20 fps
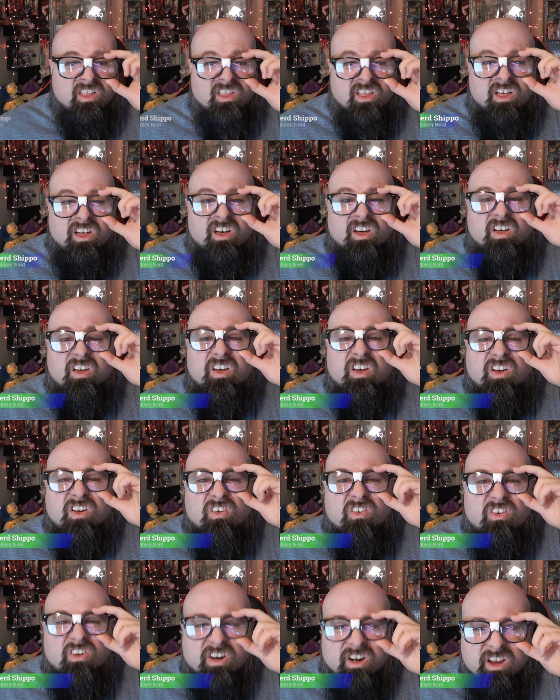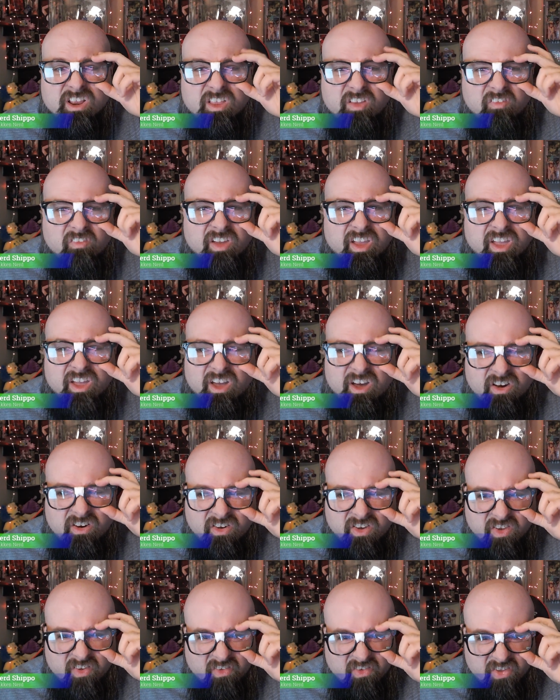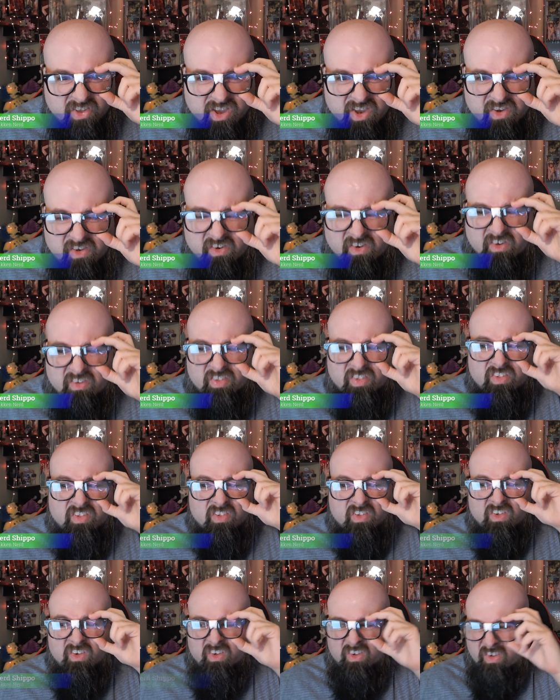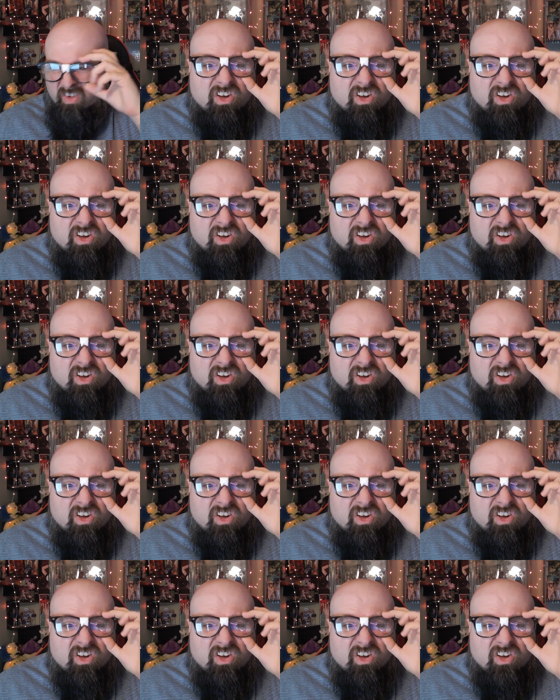Well, according to my calculations,